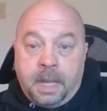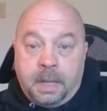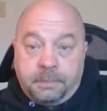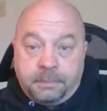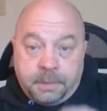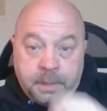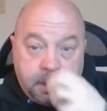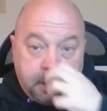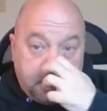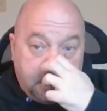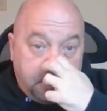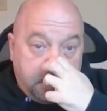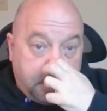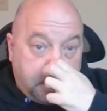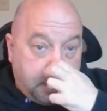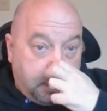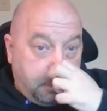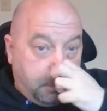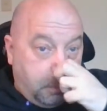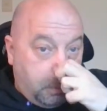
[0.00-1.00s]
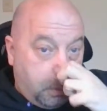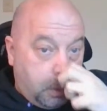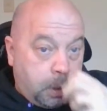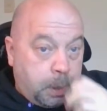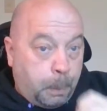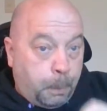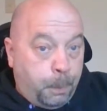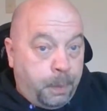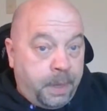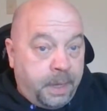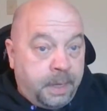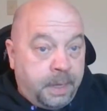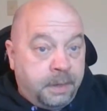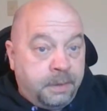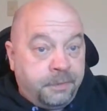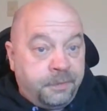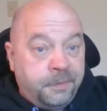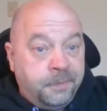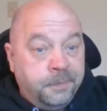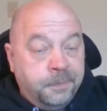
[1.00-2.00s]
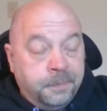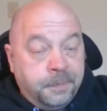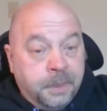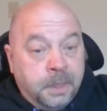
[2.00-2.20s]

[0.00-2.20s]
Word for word: have done to become more competitive.